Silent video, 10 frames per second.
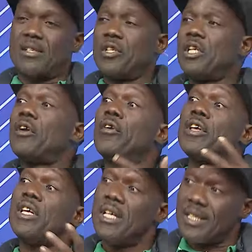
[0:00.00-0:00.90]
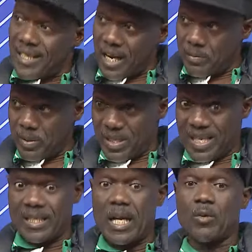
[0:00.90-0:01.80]
and really create an art piece
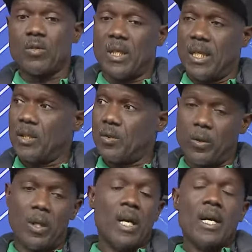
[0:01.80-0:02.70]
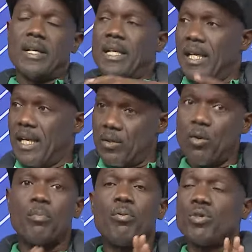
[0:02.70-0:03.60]
that can oscillate or relate
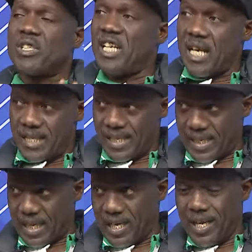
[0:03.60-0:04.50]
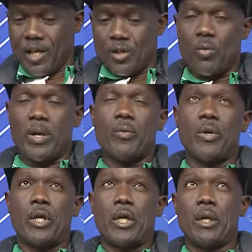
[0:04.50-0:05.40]
or push their agenda. Mm-hmm. So when
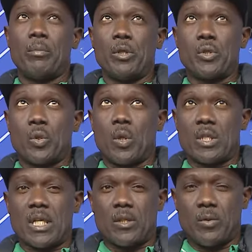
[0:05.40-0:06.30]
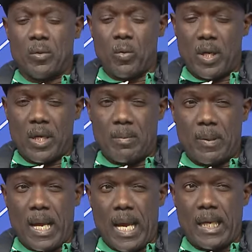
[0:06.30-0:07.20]
we came into contact with
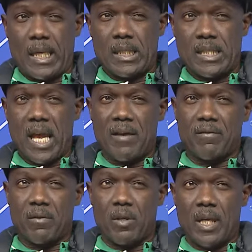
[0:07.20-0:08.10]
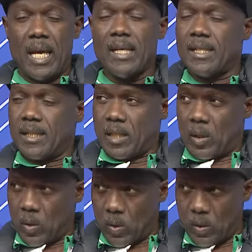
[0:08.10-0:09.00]
WAP like seven, eight years
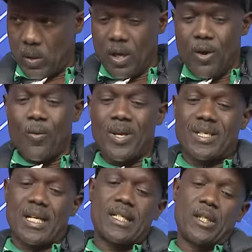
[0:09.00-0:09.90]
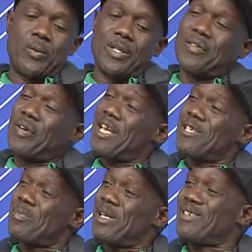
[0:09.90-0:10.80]
ago, mm-hmm. we started with
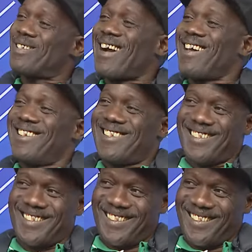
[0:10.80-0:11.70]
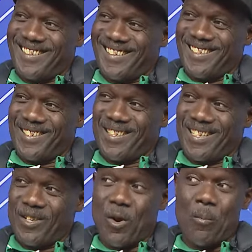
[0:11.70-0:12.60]
raise pigs right.
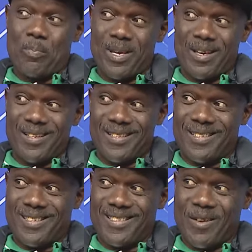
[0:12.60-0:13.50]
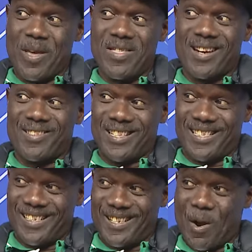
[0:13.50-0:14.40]
You know, pigs, the way they are
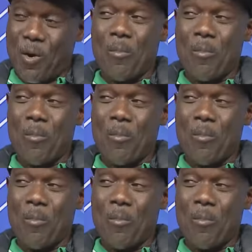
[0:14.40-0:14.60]
treated in our